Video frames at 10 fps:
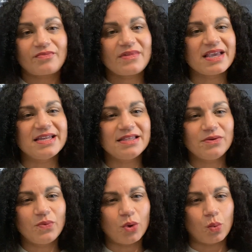it
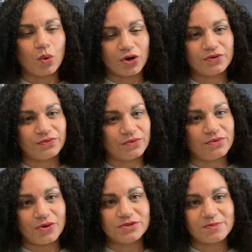will work through
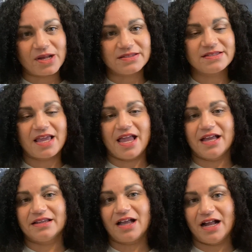those months
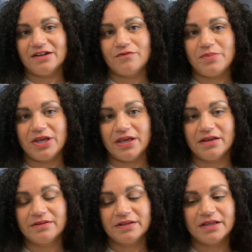and kind of be
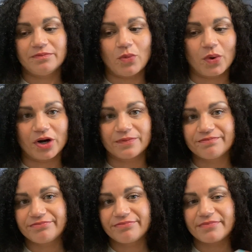more
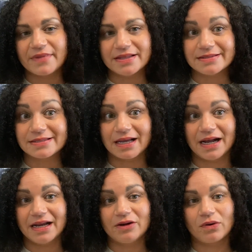
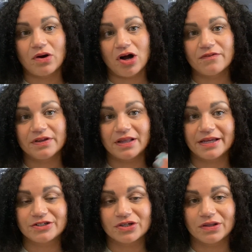inside or off, and
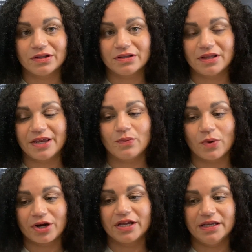like
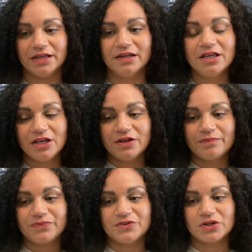work in
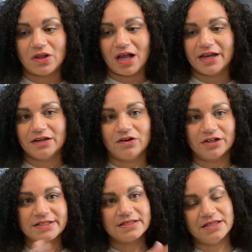July and
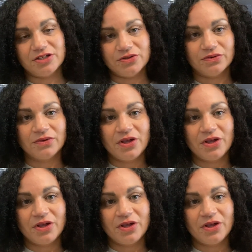August, and then you